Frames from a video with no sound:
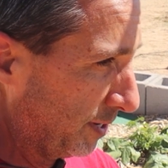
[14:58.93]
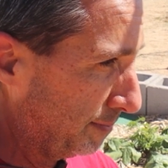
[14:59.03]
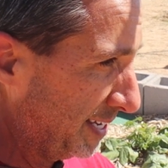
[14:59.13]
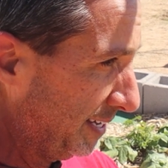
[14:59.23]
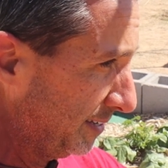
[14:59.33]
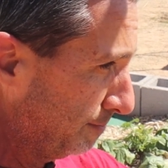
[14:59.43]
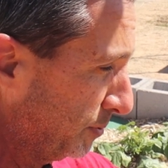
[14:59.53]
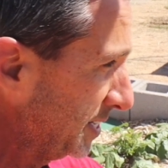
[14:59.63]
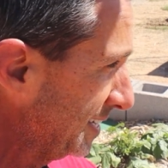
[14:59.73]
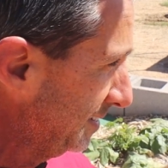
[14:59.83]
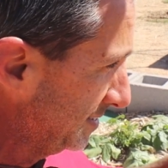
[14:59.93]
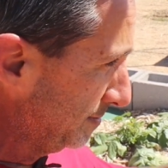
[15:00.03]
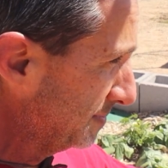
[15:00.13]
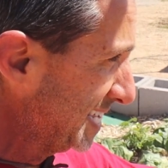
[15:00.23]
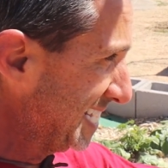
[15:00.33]
we're gonna be putting
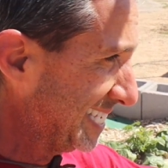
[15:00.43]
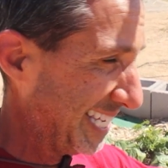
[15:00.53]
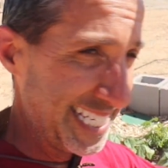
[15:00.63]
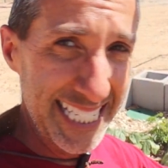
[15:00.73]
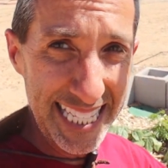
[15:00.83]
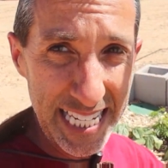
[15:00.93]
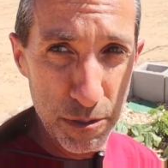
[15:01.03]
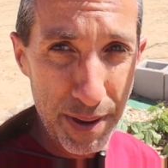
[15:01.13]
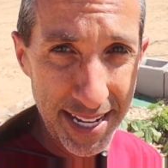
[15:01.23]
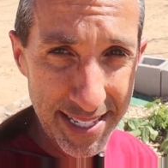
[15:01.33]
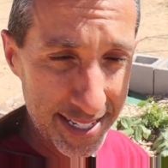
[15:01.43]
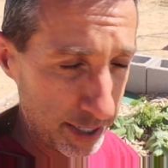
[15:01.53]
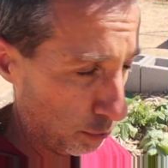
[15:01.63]
some things into these beds to